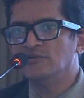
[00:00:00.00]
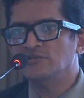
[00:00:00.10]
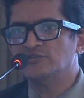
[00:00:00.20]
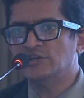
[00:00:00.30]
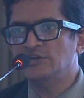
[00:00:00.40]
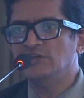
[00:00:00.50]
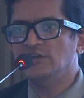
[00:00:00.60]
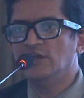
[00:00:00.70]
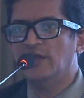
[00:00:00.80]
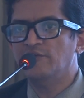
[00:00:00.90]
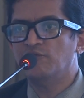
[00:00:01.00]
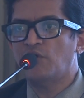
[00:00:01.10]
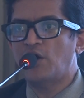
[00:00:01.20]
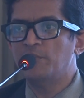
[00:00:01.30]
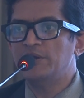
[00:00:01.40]
study and
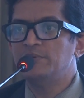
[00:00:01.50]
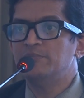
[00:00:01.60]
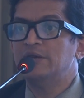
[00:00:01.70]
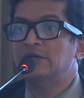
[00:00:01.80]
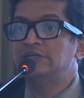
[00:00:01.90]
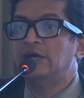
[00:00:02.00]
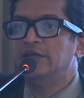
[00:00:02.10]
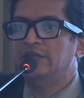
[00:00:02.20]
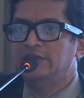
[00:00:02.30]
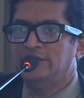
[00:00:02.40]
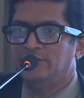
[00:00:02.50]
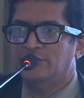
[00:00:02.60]
how many people are dying,